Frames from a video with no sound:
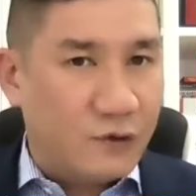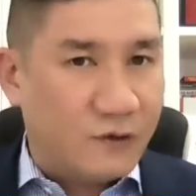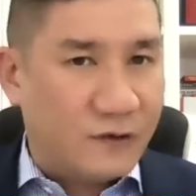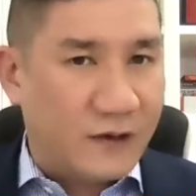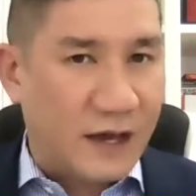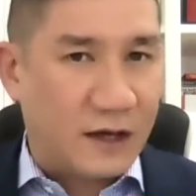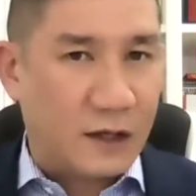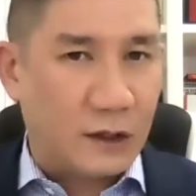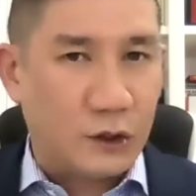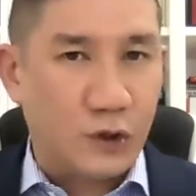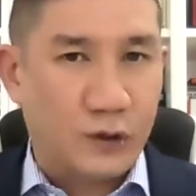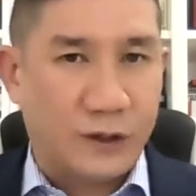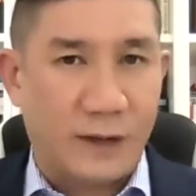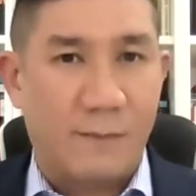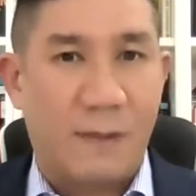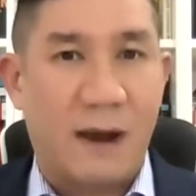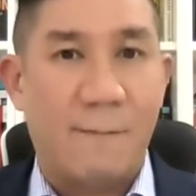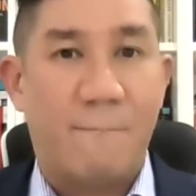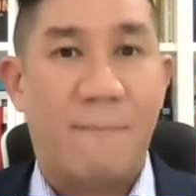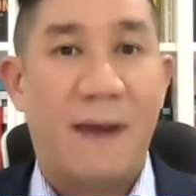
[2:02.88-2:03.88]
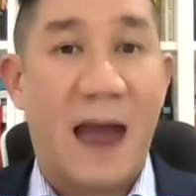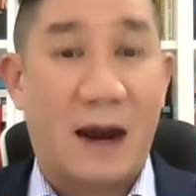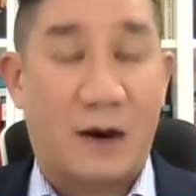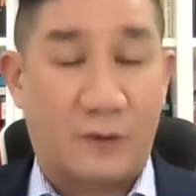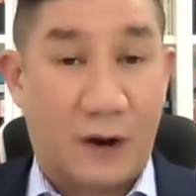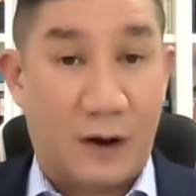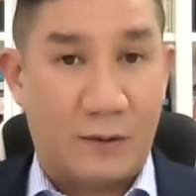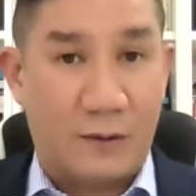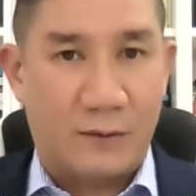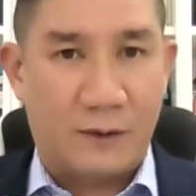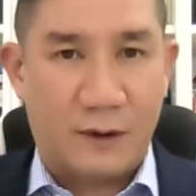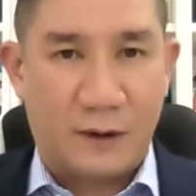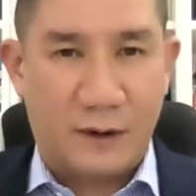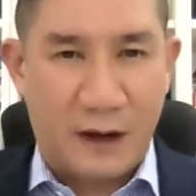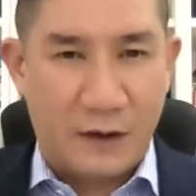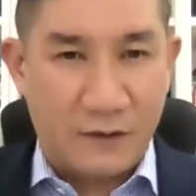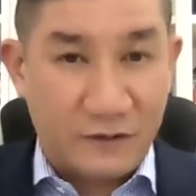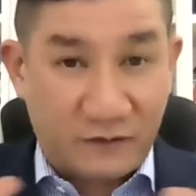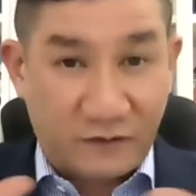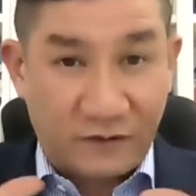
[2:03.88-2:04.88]
take a look at my background,
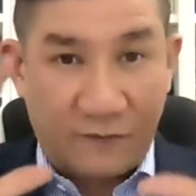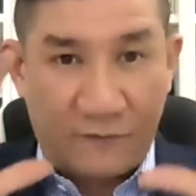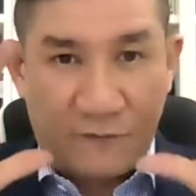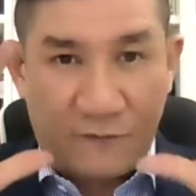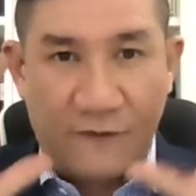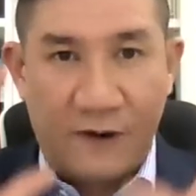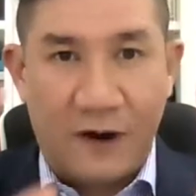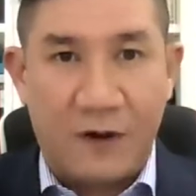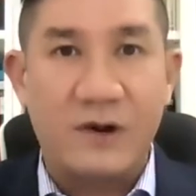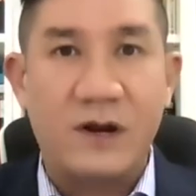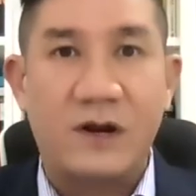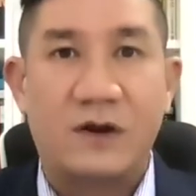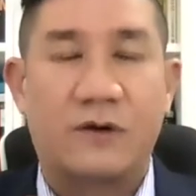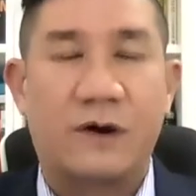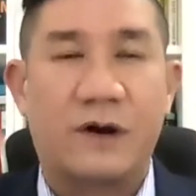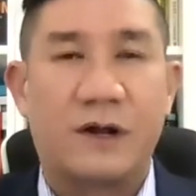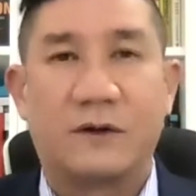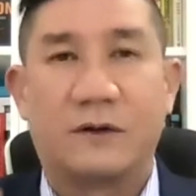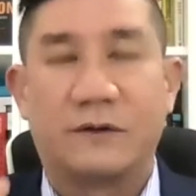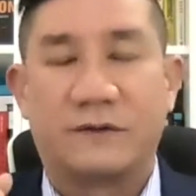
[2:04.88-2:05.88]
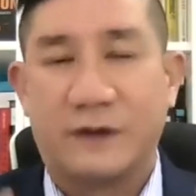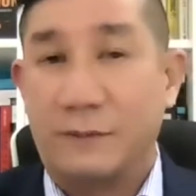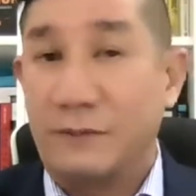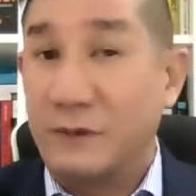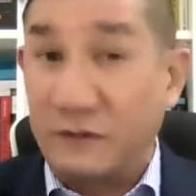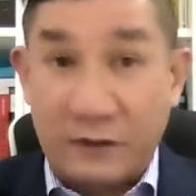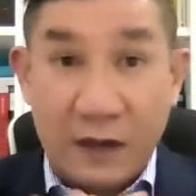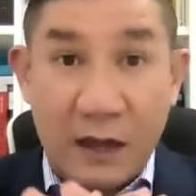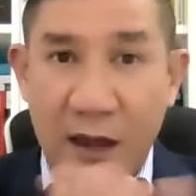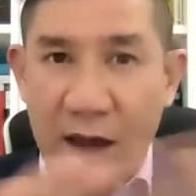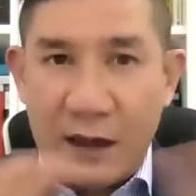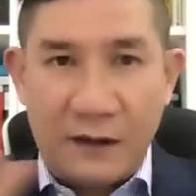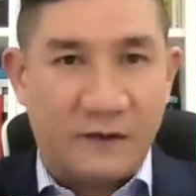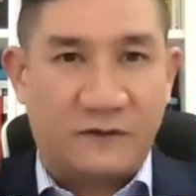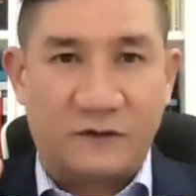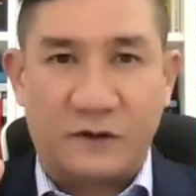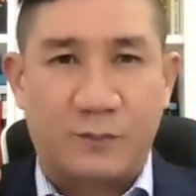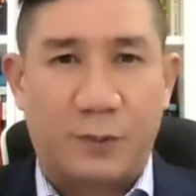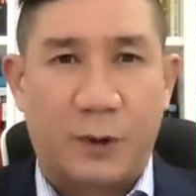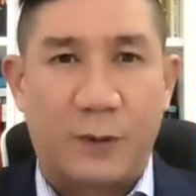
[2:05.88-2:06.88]
now this is a very critical tip. This, this
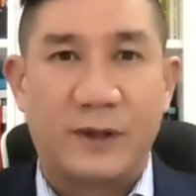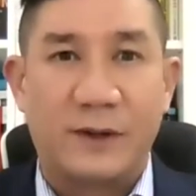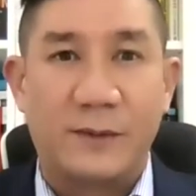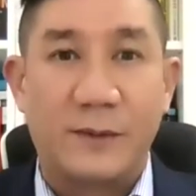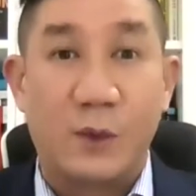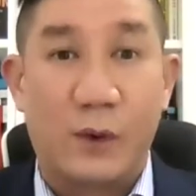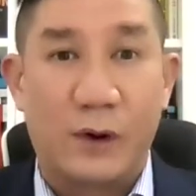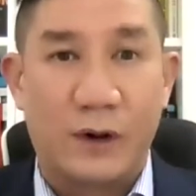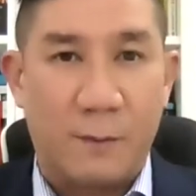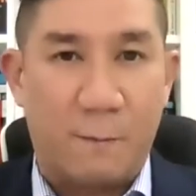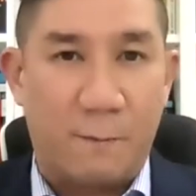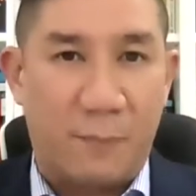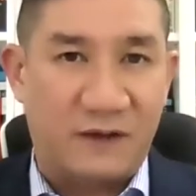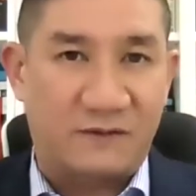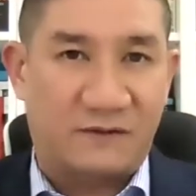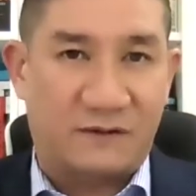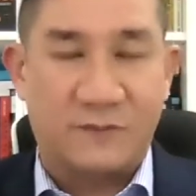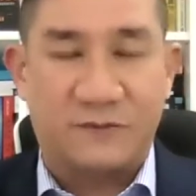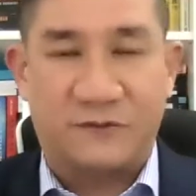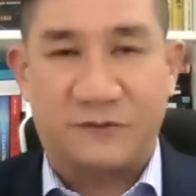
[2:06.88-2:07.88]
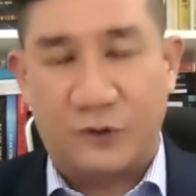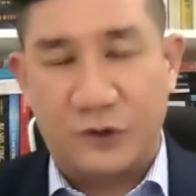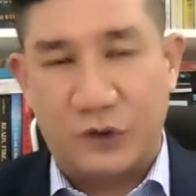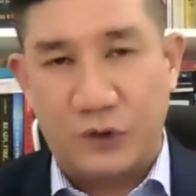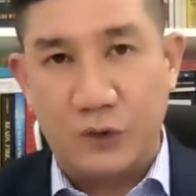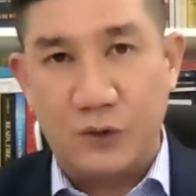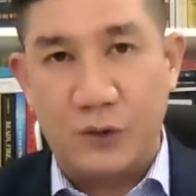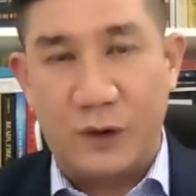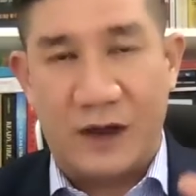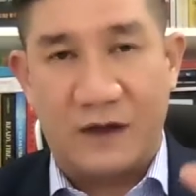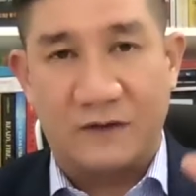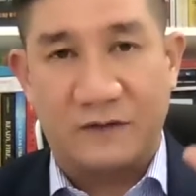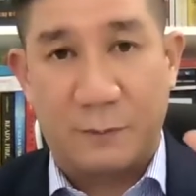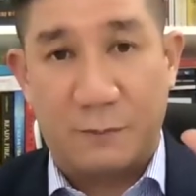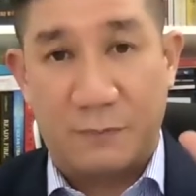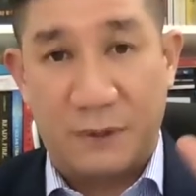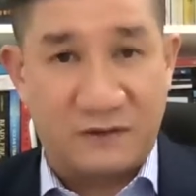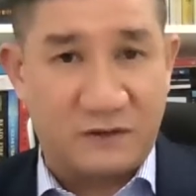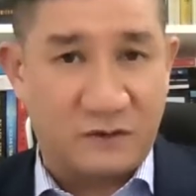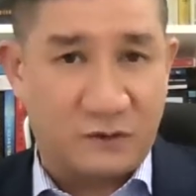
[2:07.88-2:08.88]
is probably going to be one of the best tips for you as a
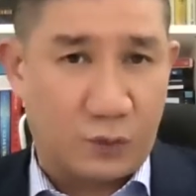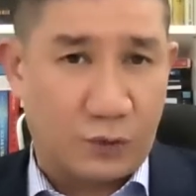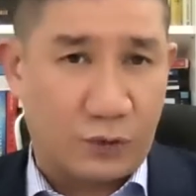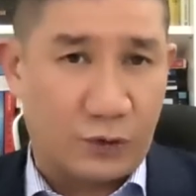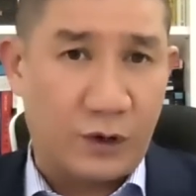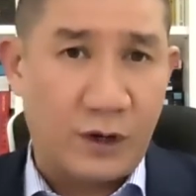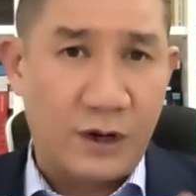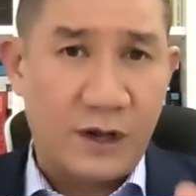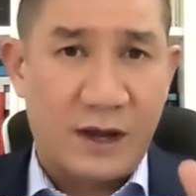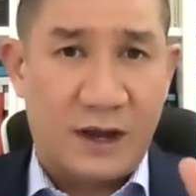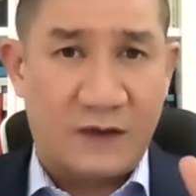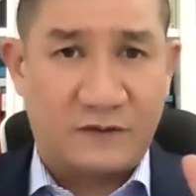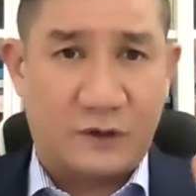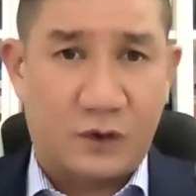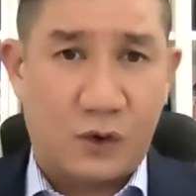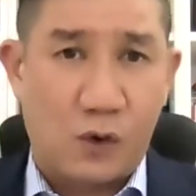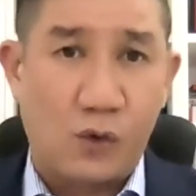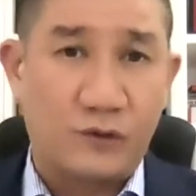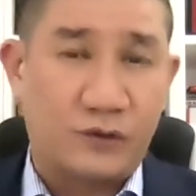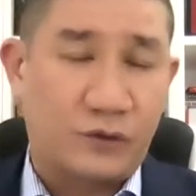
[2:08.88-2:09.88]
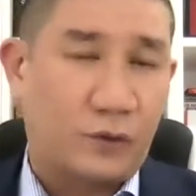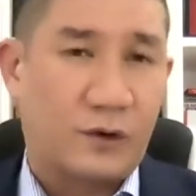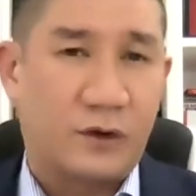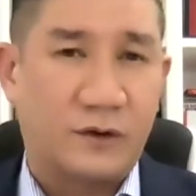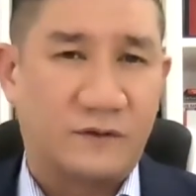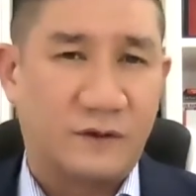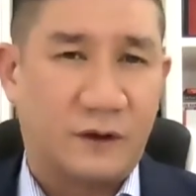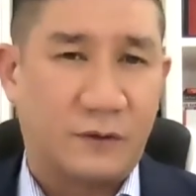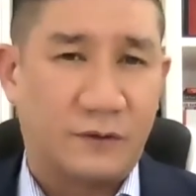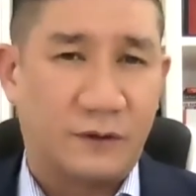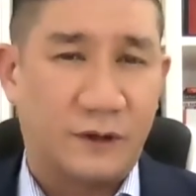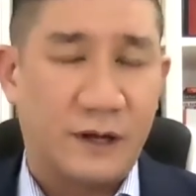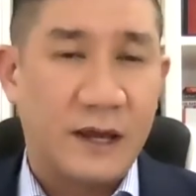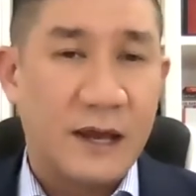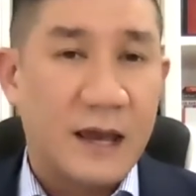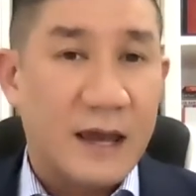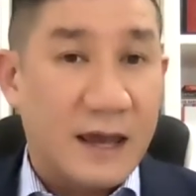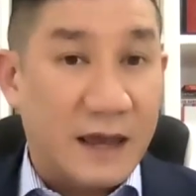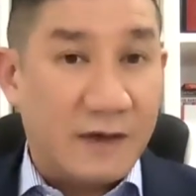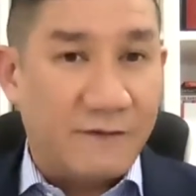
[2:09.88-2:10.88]
business owner, as a coach or a consultant.
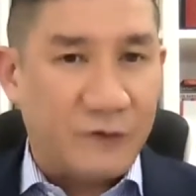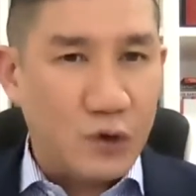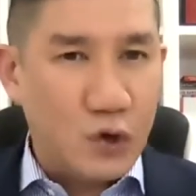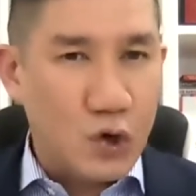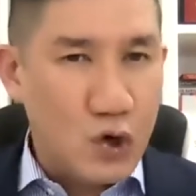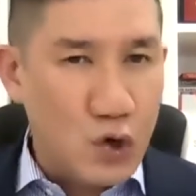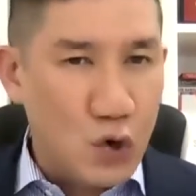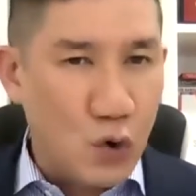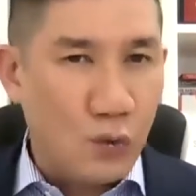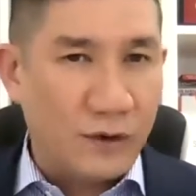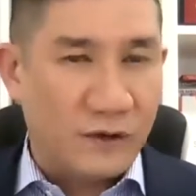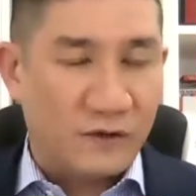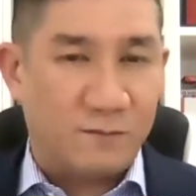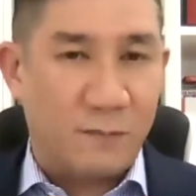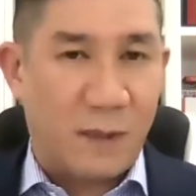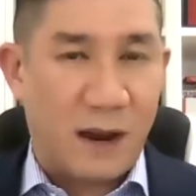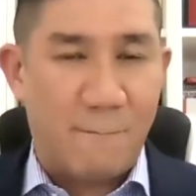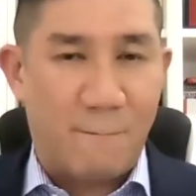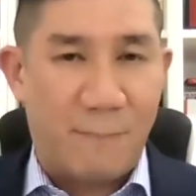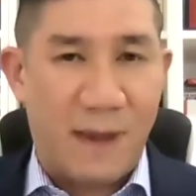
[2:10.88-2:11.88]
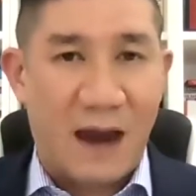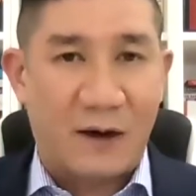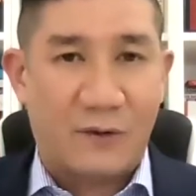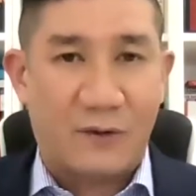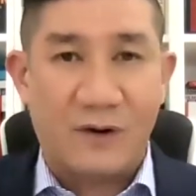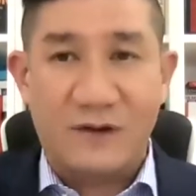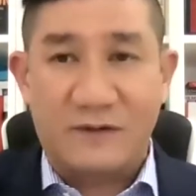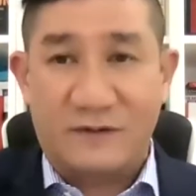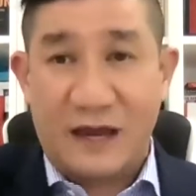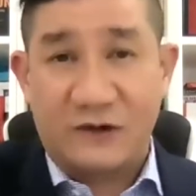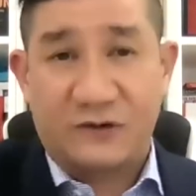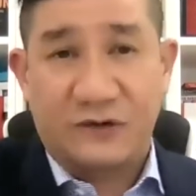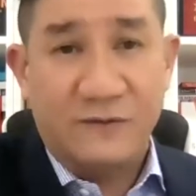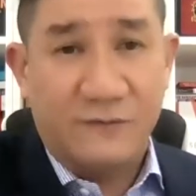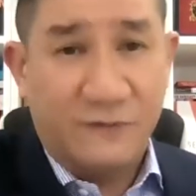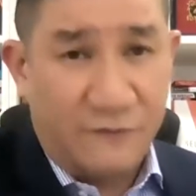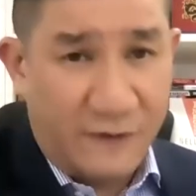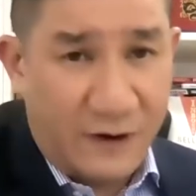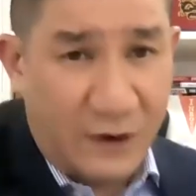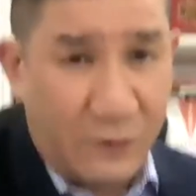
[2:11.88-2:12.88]
If you notice, my background is actually
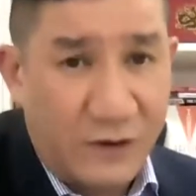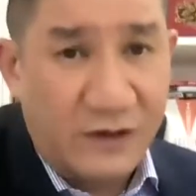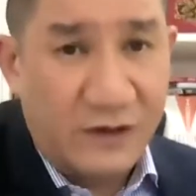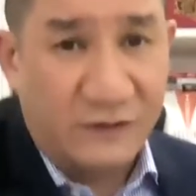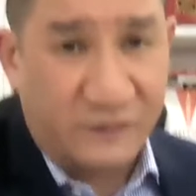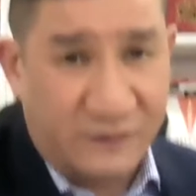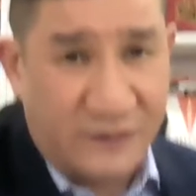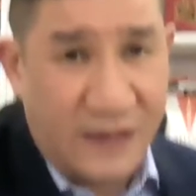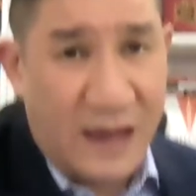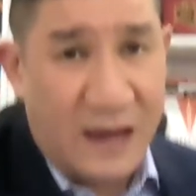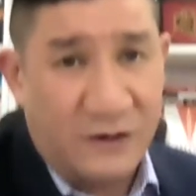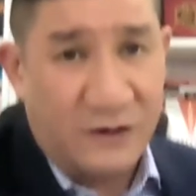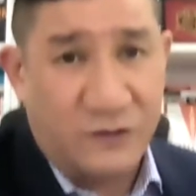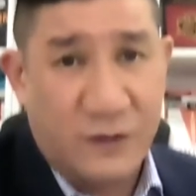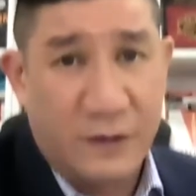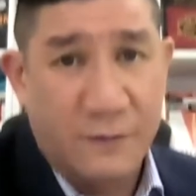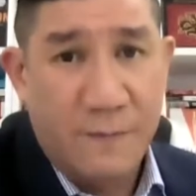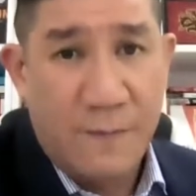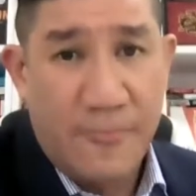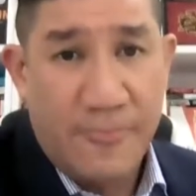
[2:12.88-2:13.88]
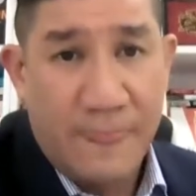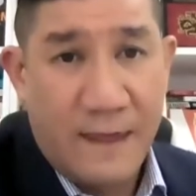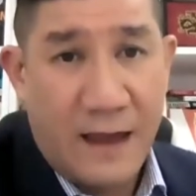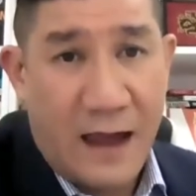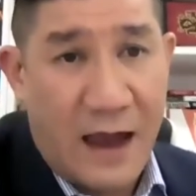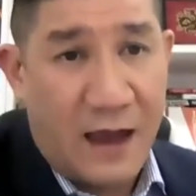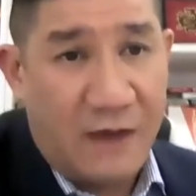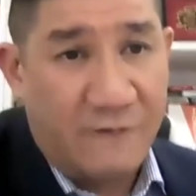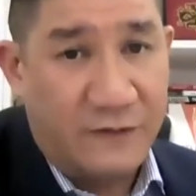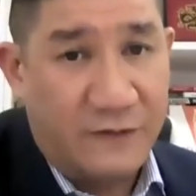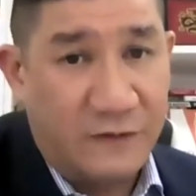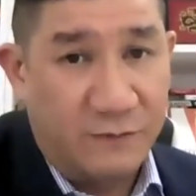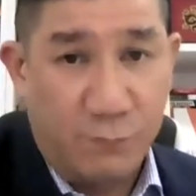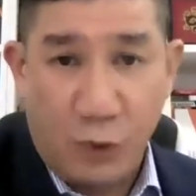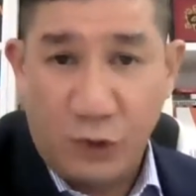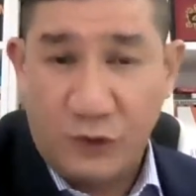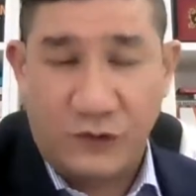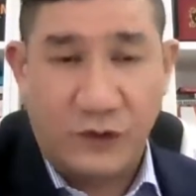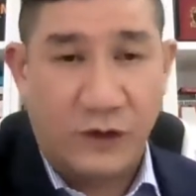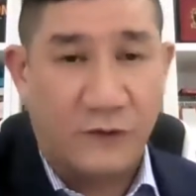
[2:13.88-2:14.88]
very staged. I have this
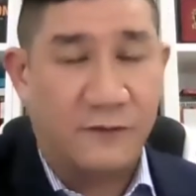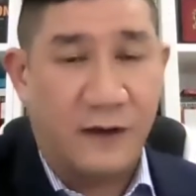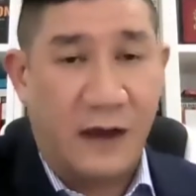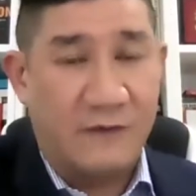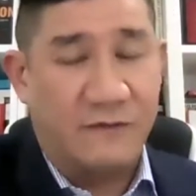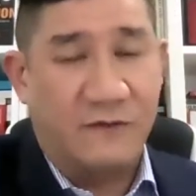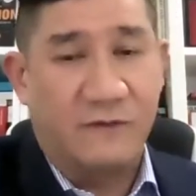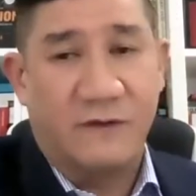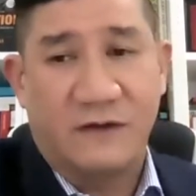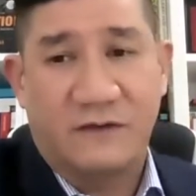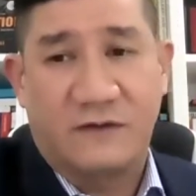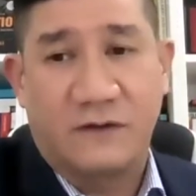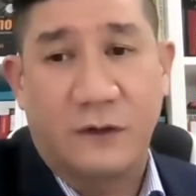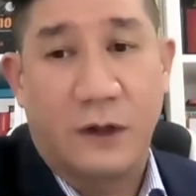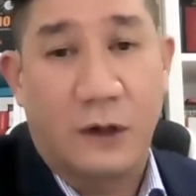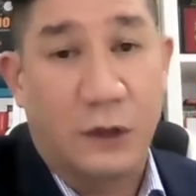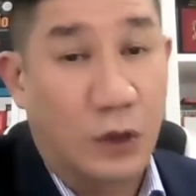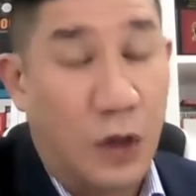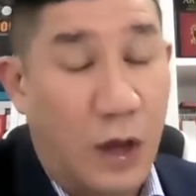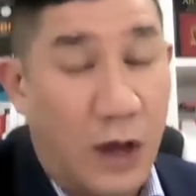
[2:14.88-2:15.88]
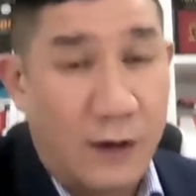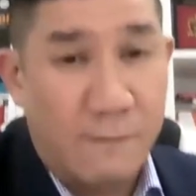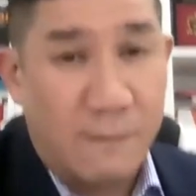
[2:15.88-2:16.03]
bookshelf. I've invested a lot of